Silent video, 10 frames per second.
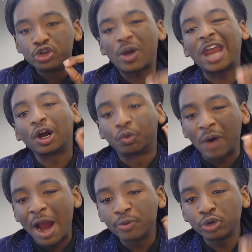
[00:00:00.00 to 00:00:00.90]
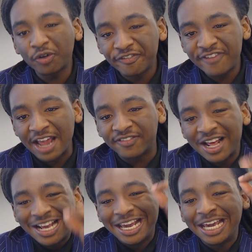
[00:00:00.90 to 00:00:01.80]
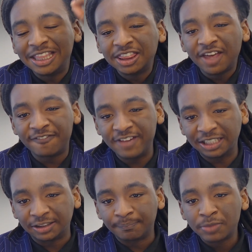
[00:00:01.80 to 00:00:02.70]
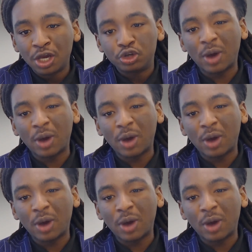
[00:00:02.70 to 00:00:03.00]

You got to ground your faith in the vision.